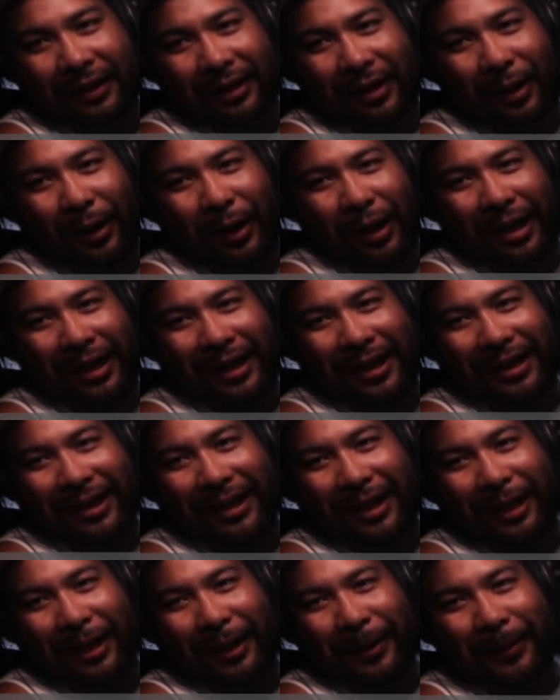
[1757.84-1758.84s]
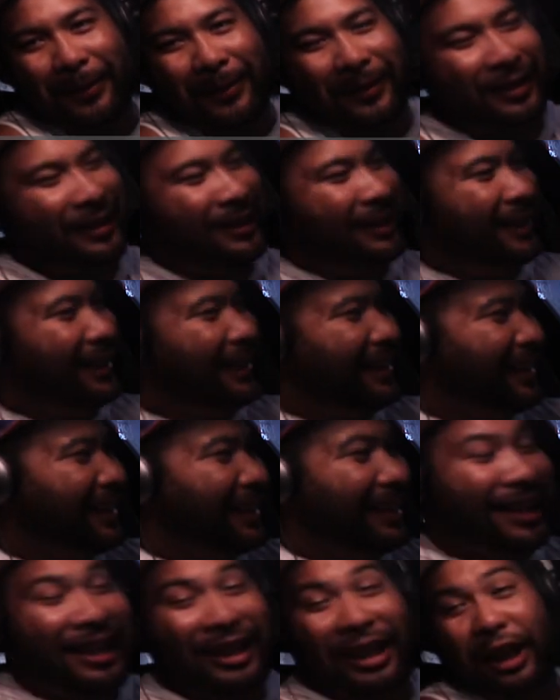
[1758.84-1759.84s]
All right, and
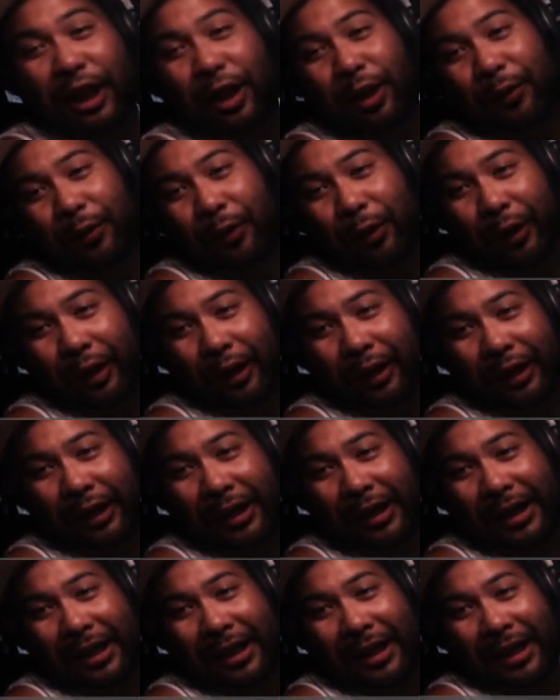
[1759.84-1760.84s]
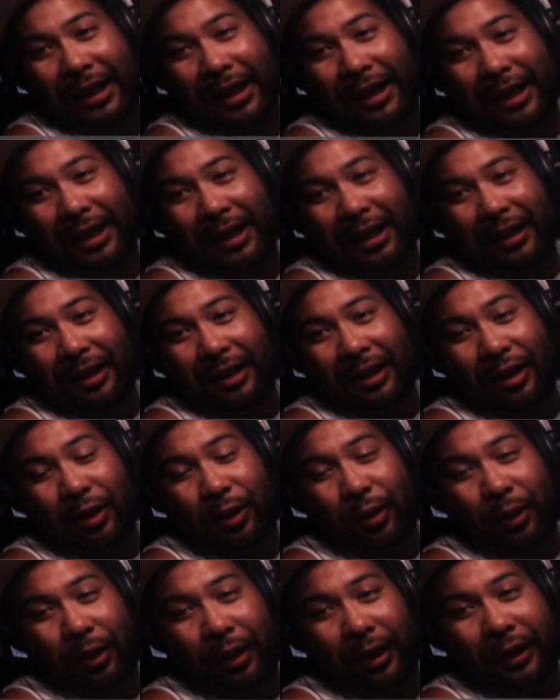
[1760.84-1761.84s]
thank you for
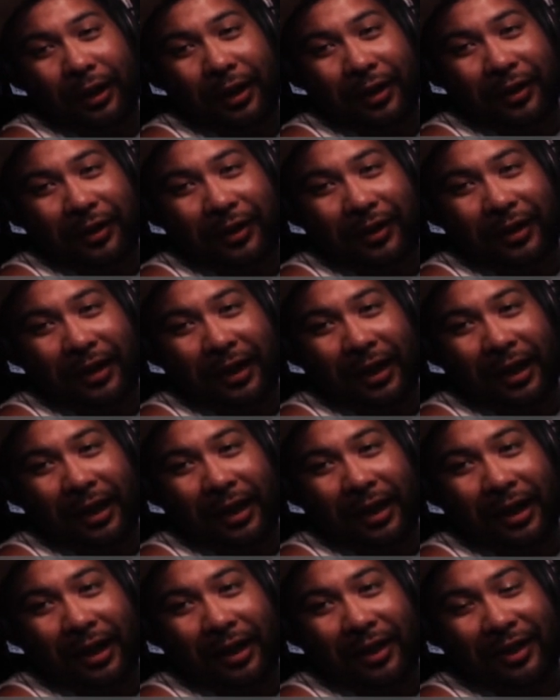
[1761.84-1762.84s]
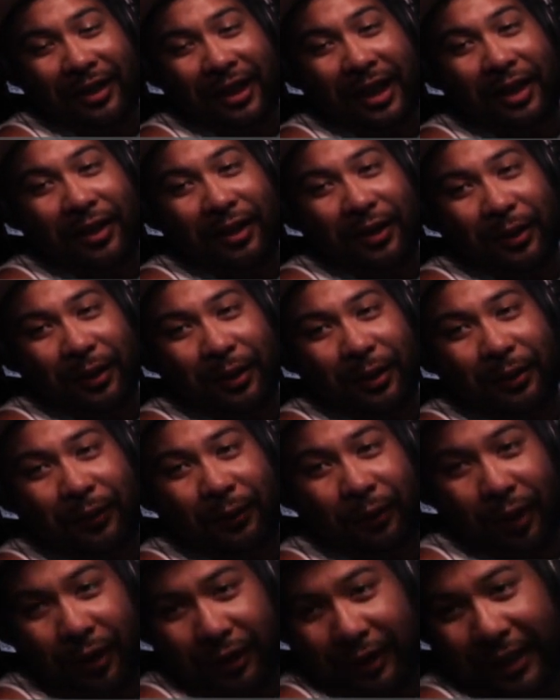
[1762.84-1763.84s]
enjoying this season,
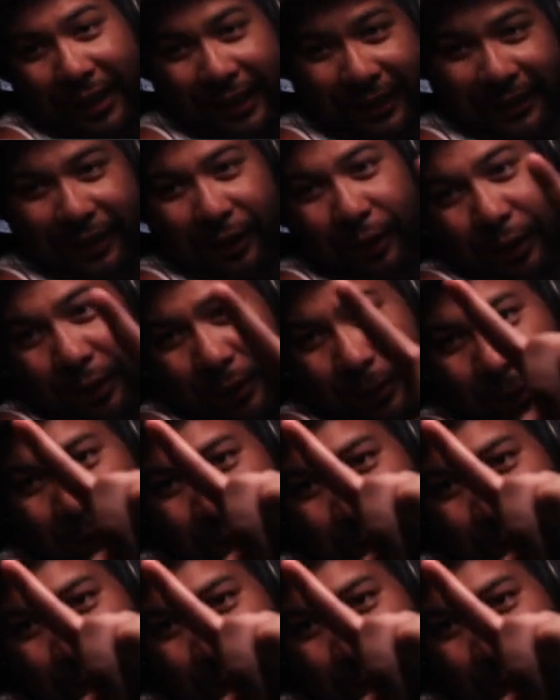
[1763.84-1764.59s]
first season